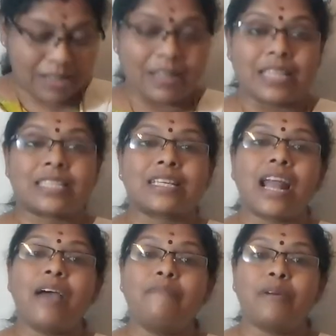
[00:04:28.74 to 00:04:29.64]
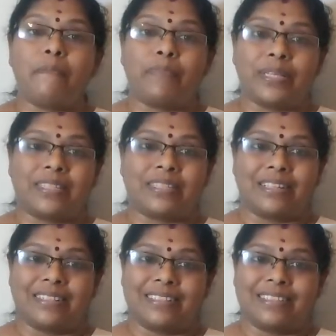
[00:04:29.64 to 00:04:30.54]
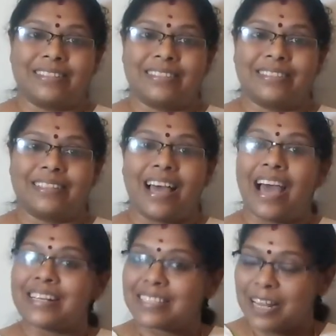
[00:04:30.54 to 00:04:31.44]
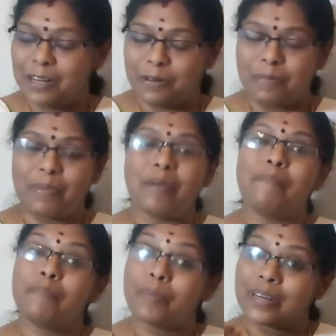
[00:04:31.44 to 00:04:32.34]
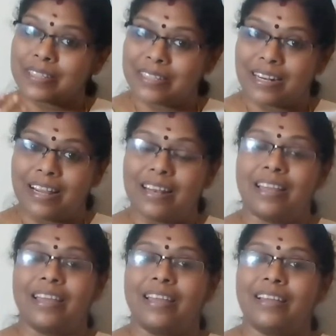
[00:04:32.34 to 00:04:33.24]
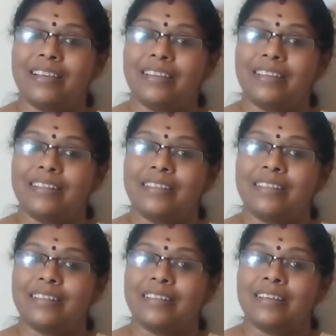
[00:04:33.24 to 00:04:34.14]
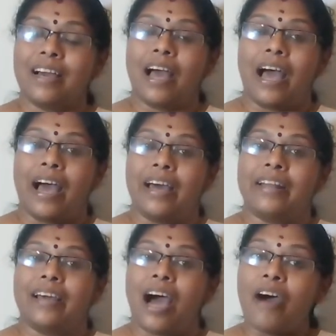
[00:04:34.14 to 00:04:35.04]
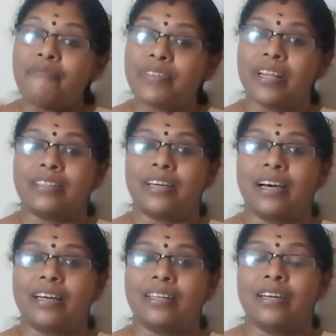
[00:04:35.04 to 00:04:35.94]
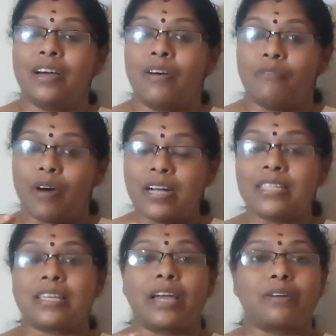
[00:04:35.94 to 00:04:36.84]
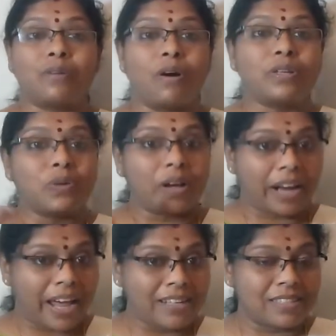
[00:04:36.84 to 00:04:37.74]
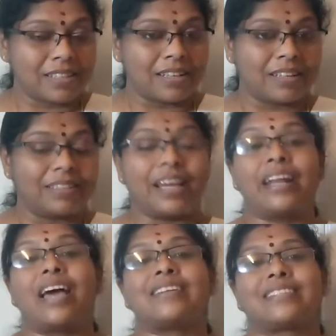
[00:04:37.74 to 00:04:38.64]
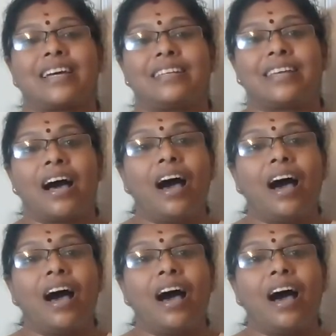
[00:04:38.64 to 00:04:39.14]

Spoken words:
Describe the picture and send to me personally. And after that, once I got your answer, then I'll send